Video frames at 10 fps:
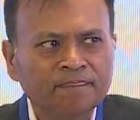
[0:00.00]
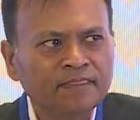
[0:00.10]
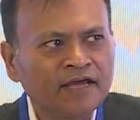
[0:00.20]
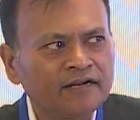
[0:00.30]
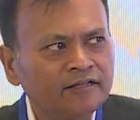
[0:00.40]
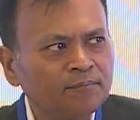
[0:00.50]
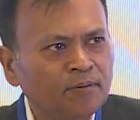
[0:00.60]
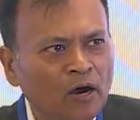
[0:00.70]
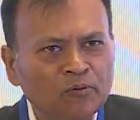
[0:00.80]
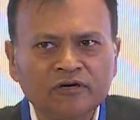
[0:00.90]
that the
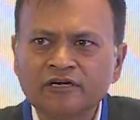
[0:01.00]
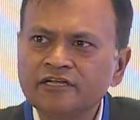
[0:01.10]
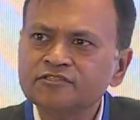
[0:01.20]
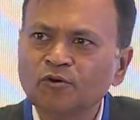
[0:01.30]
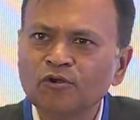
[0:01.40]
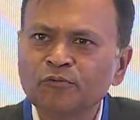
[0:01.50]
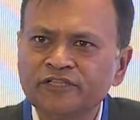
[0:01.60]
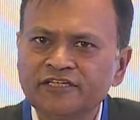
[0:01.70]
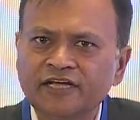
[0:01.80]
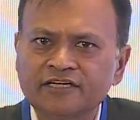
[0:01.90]
power is all
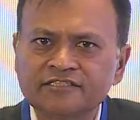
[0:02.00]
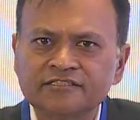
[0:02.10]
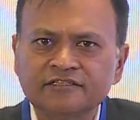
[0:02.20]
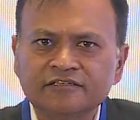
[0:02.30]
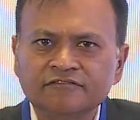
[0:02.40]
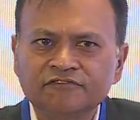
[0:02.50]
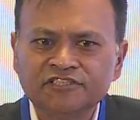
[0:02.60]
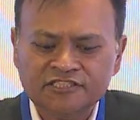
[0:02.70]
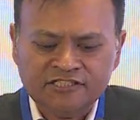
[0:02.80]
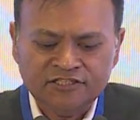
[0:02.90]
within us. We
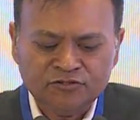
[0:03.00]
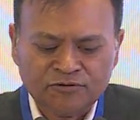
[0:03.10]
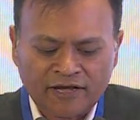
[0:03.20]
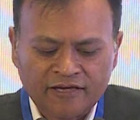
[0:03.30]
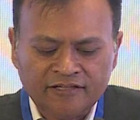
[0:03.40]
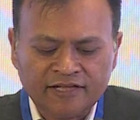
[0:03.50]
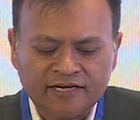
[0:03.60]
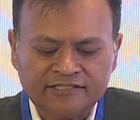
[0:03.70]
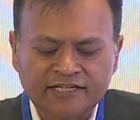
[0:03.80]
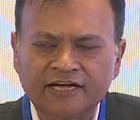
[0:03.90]
just need to
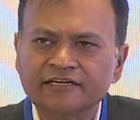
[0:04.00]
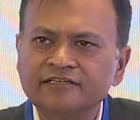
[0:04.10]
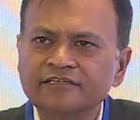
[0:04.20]
recognize that.